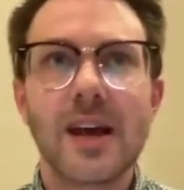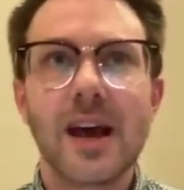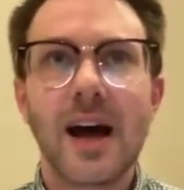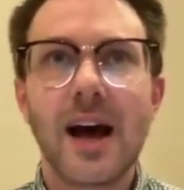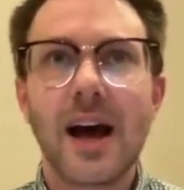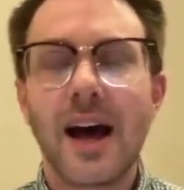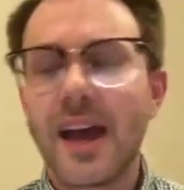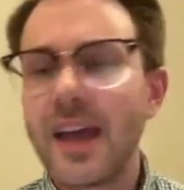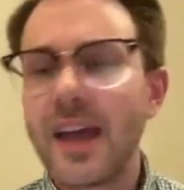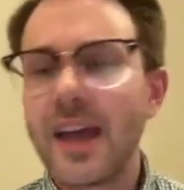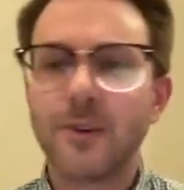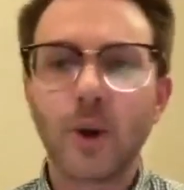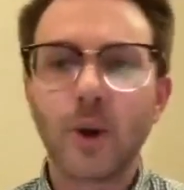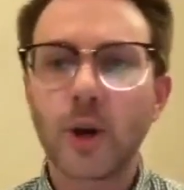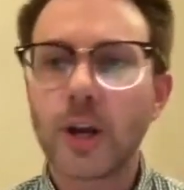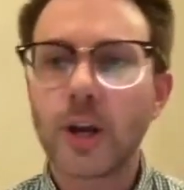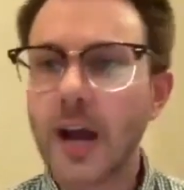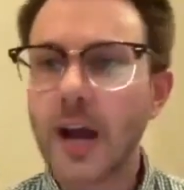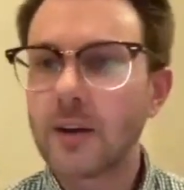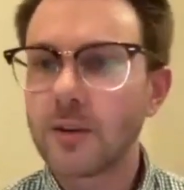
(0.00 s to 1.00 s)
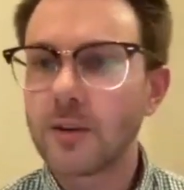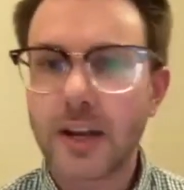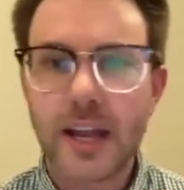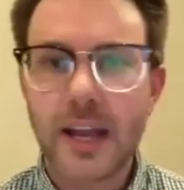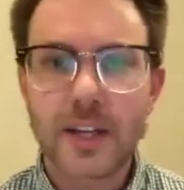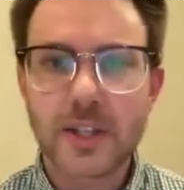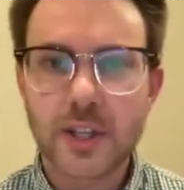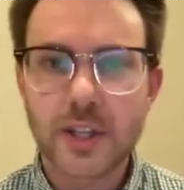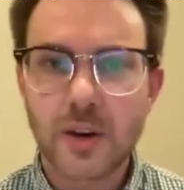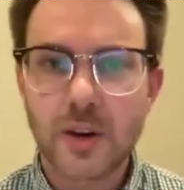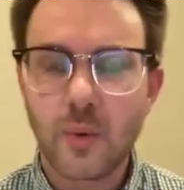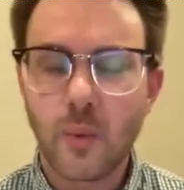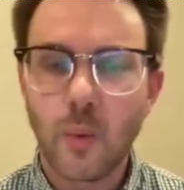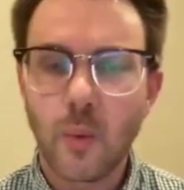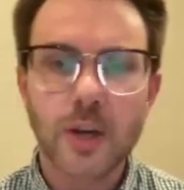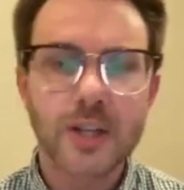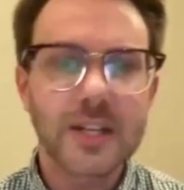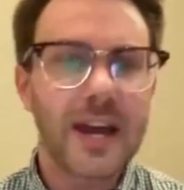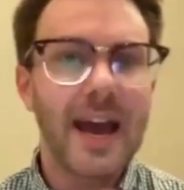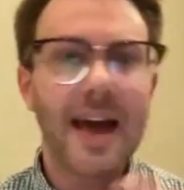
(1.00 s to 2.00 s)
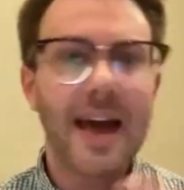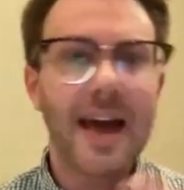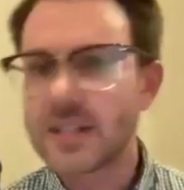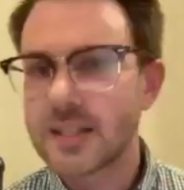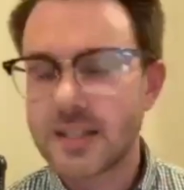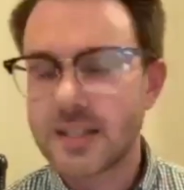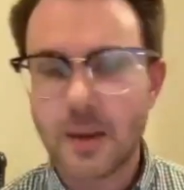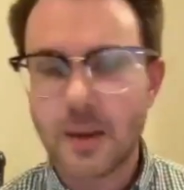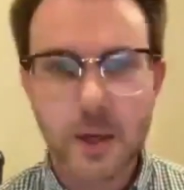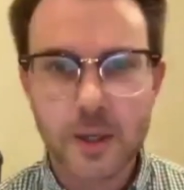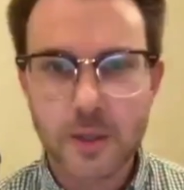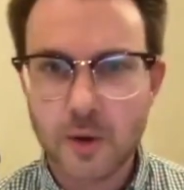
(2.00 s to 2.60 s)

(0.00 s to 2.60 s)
if your congregation were to ask someone